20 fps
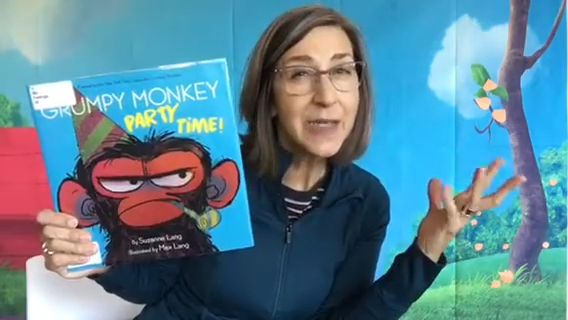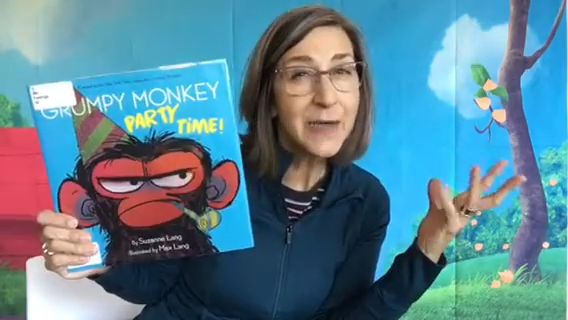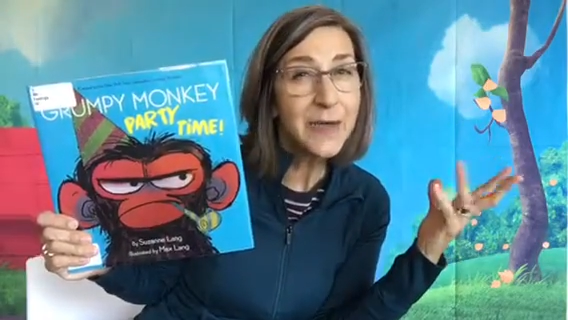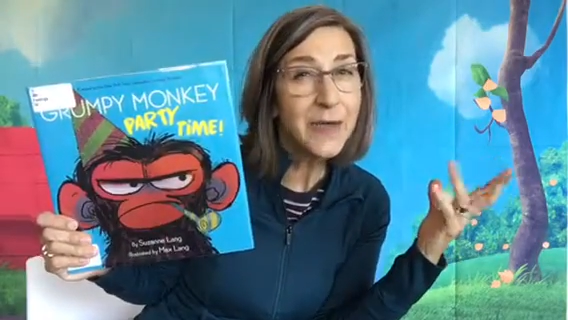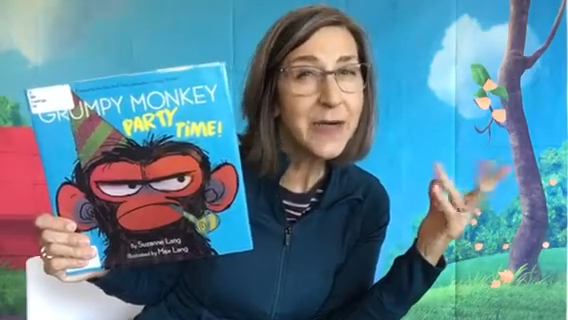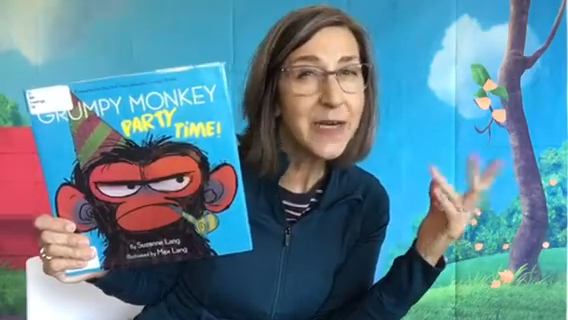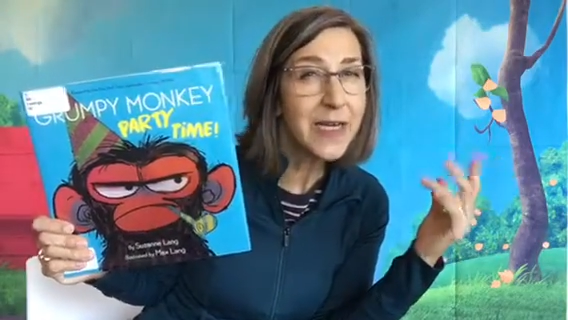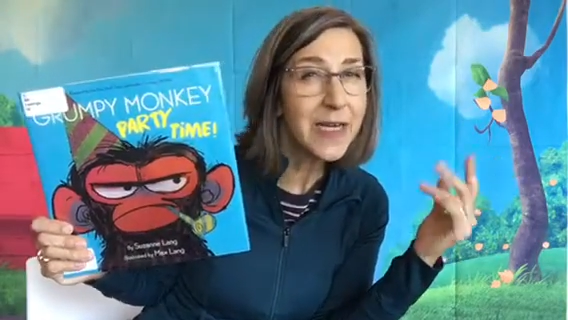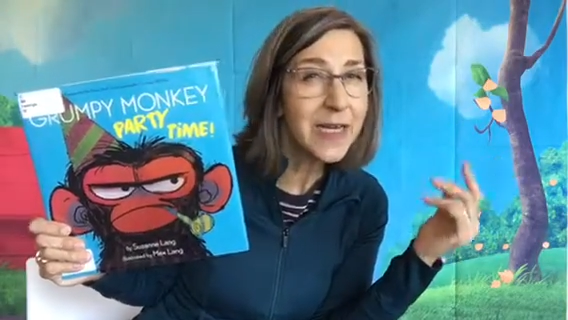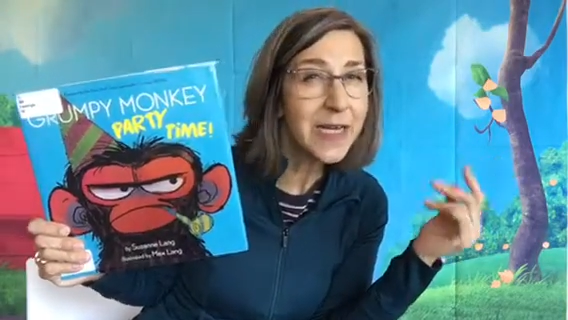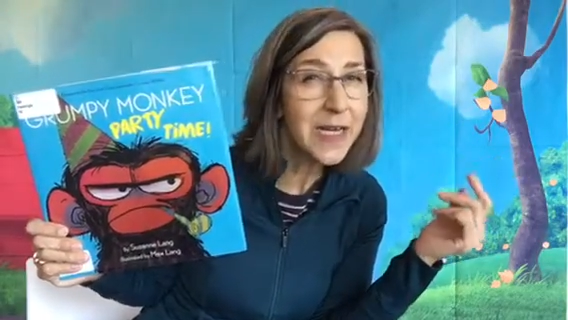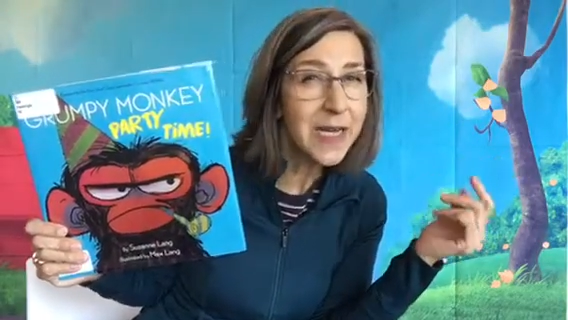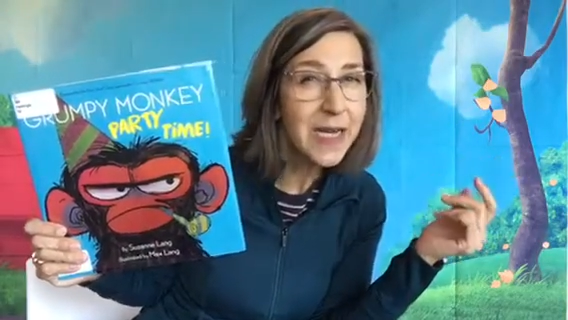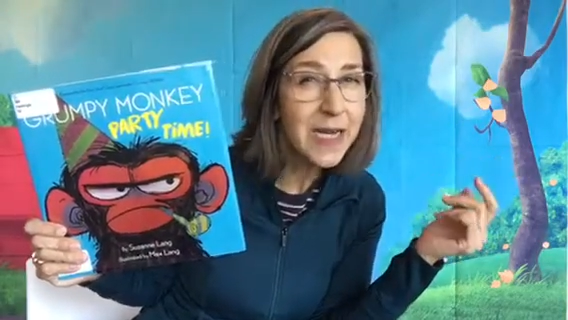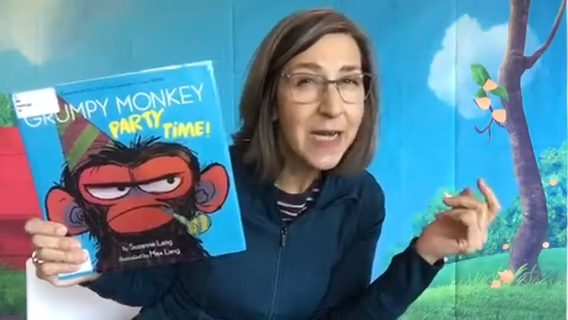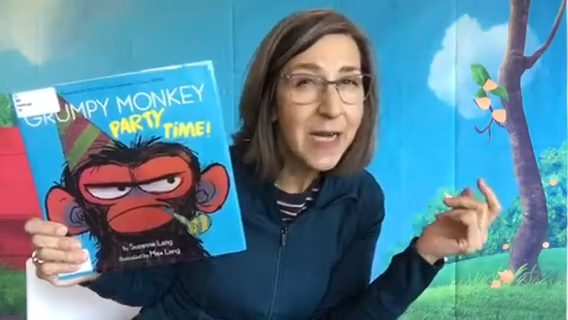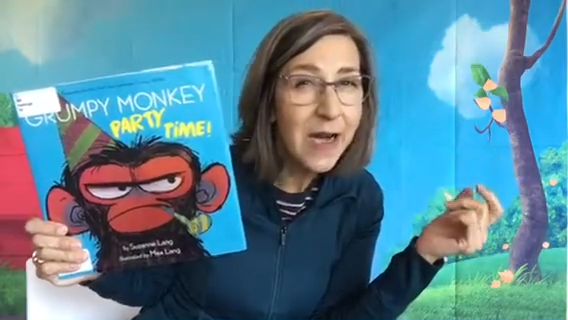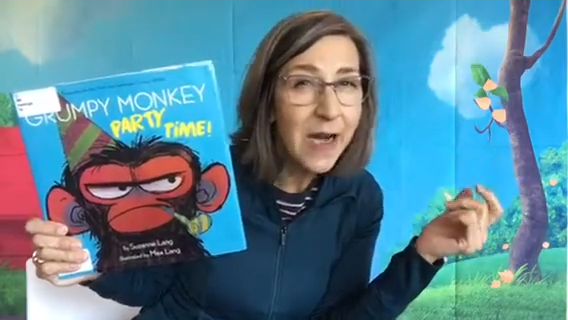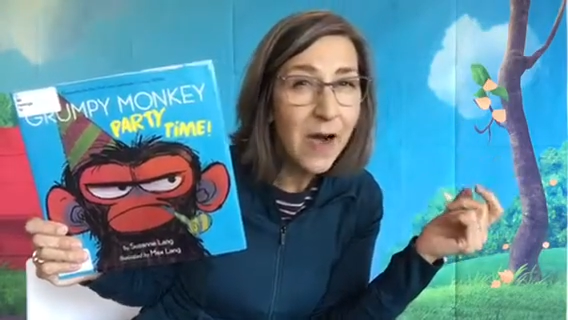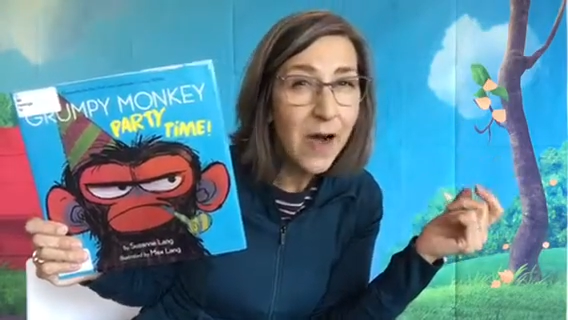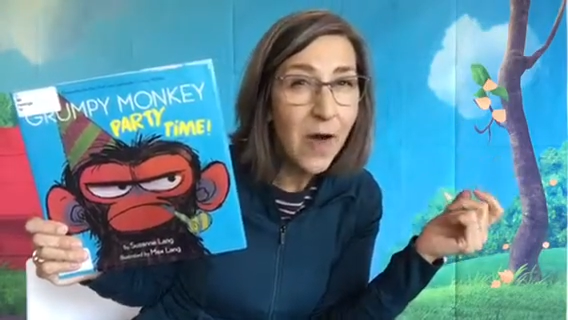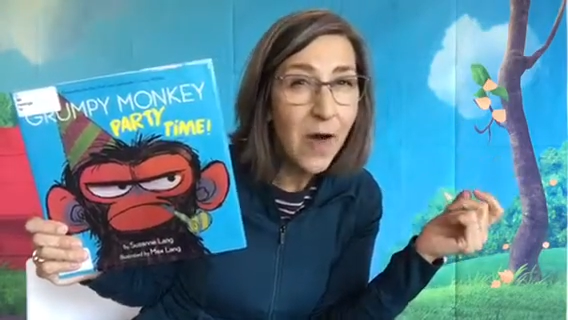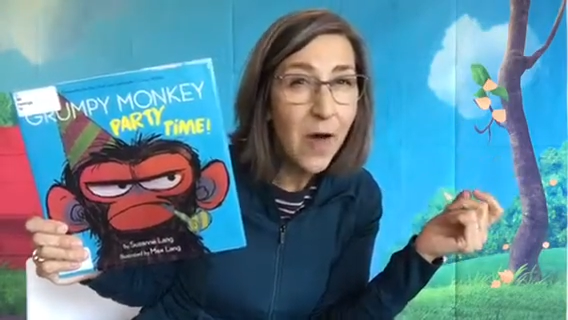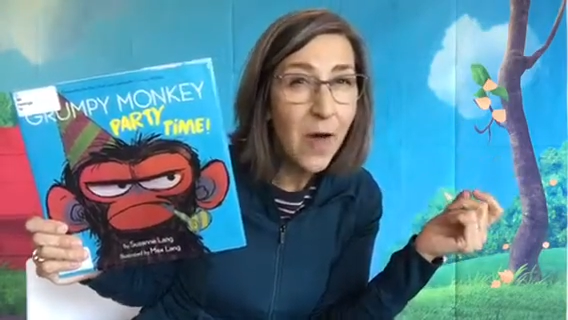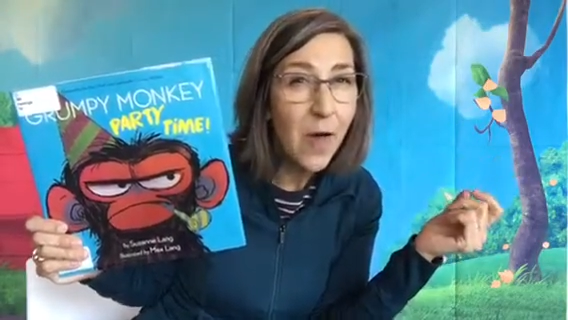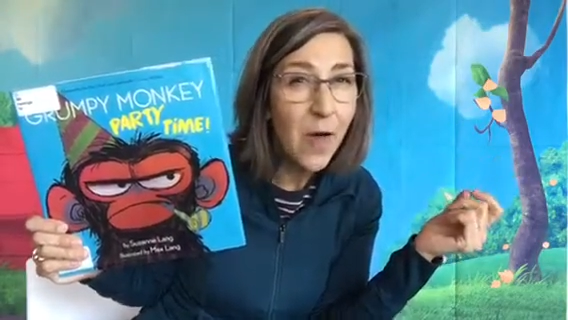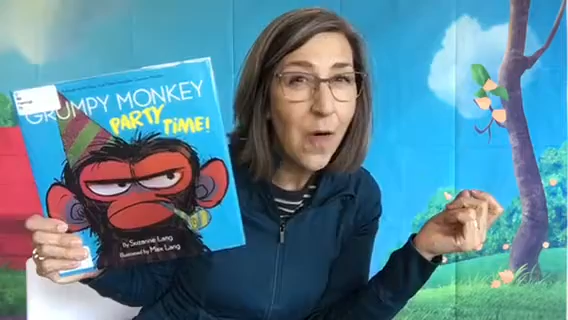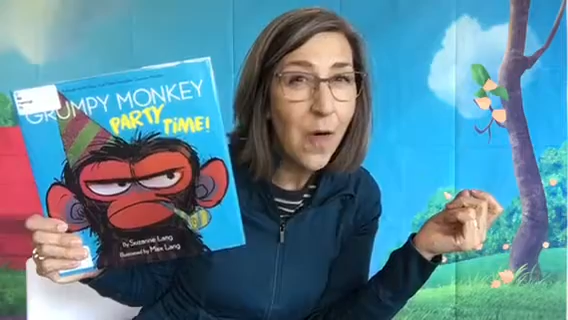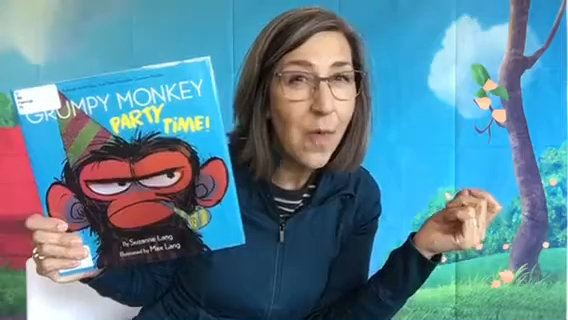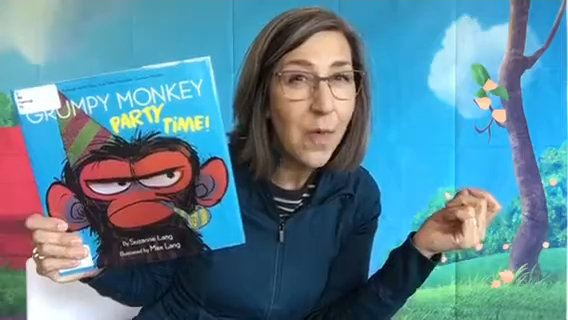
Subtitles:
want to go